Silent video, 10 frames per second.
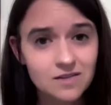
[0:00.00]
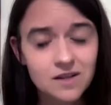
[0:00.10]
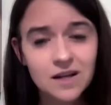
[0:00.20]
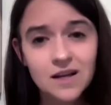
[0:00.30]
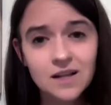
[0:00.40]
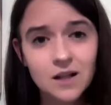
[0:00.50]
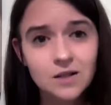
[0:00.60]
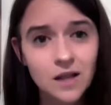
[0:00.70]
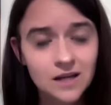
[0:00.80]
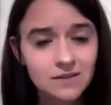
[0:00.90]
Mm-hmm. uh, a
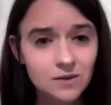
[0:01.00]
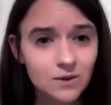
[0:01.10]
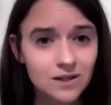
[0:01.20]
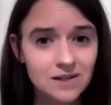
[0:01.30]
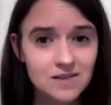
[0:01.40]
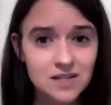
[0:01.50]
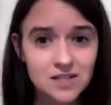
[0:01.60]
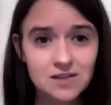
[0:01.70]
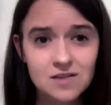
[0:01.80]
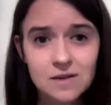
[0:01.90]
so lot you of the see her
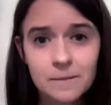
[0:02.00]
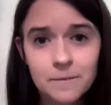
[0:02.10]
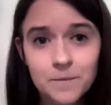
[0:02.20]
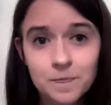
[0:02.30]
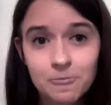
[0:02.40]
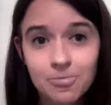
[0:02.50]
as a progressive,